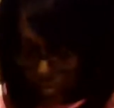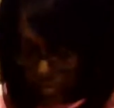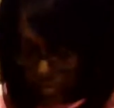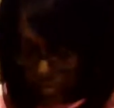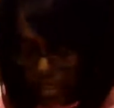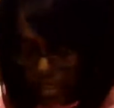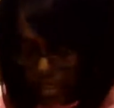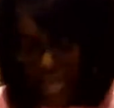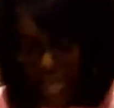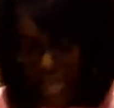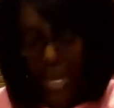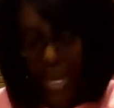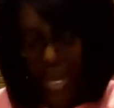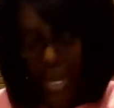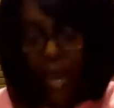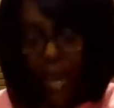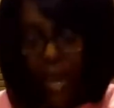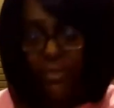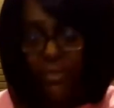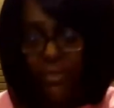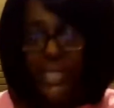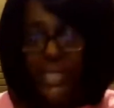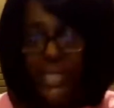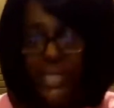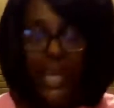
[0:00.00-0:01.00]
and I
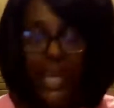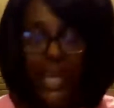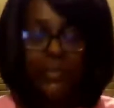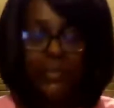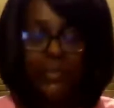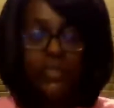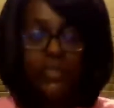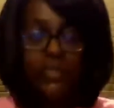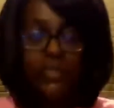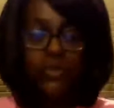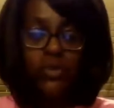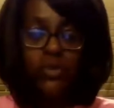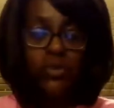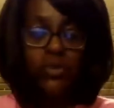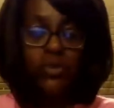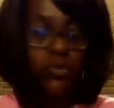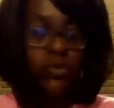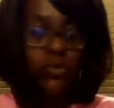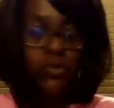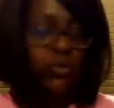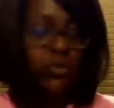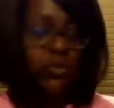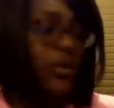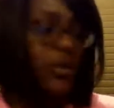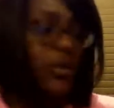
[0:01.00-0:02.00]
was able to
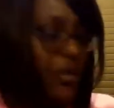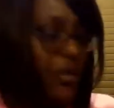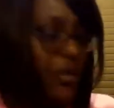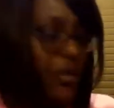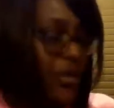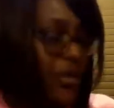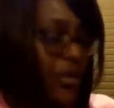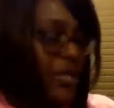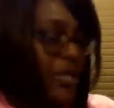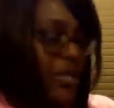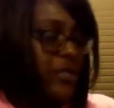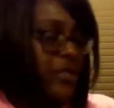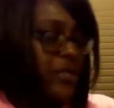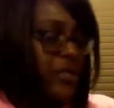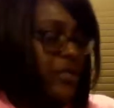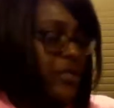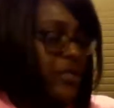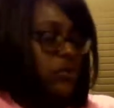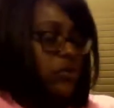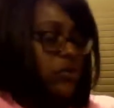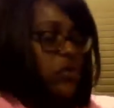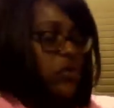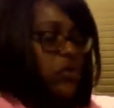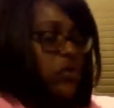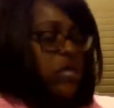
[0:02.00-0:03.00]

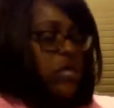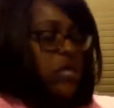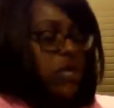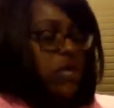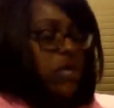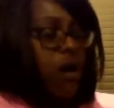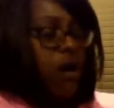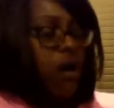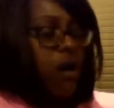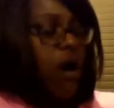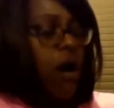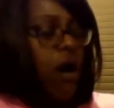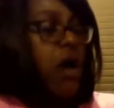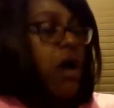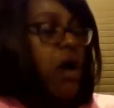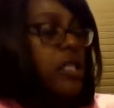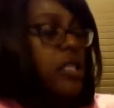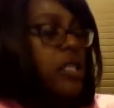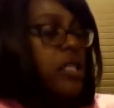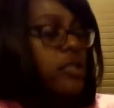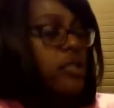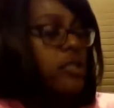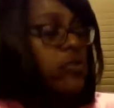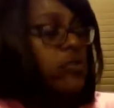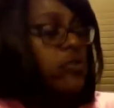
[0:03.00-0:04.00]
do what they call
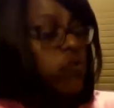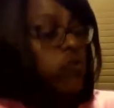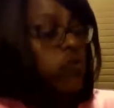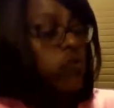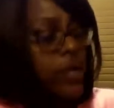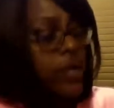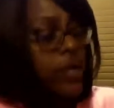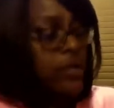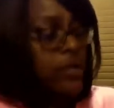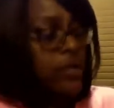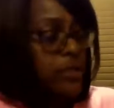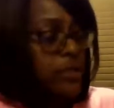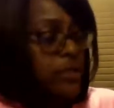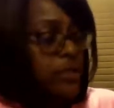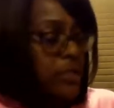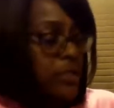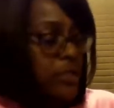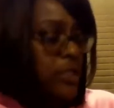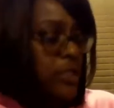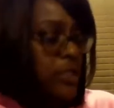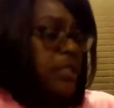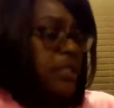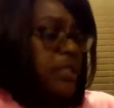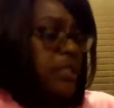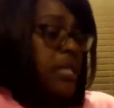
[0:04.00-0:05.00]
strut.
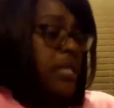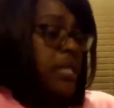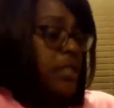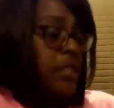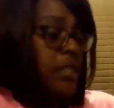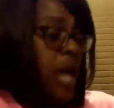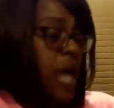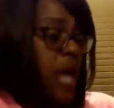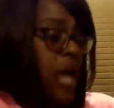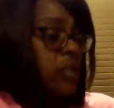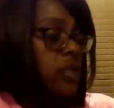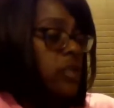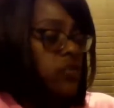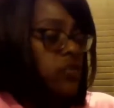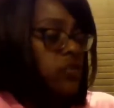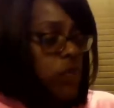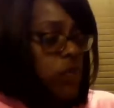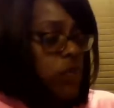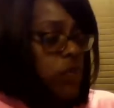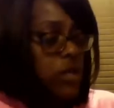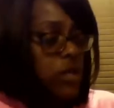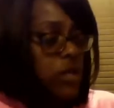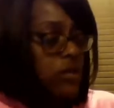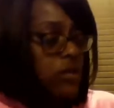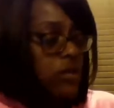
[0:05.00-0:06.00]
They say I
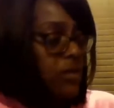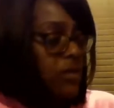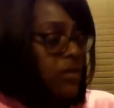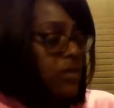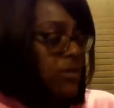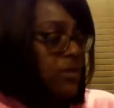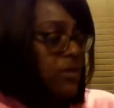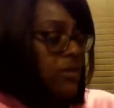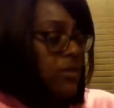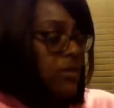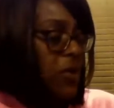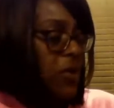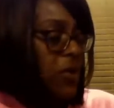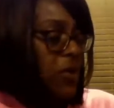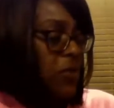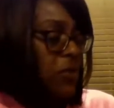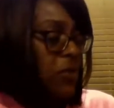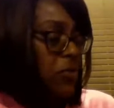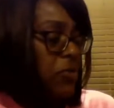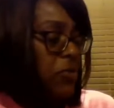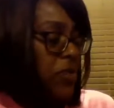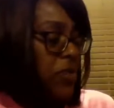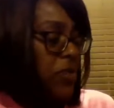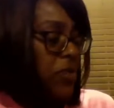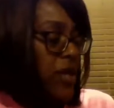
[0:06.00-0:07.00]
strut.
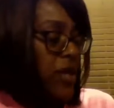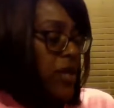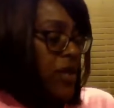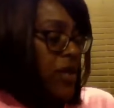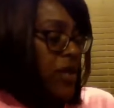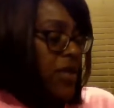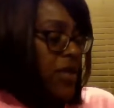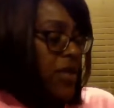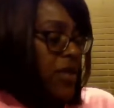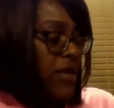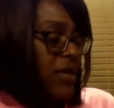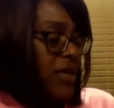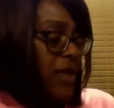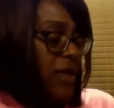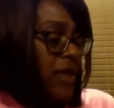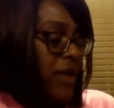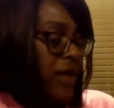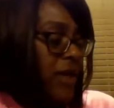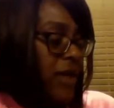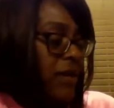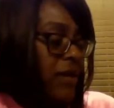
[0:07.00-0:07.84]
So like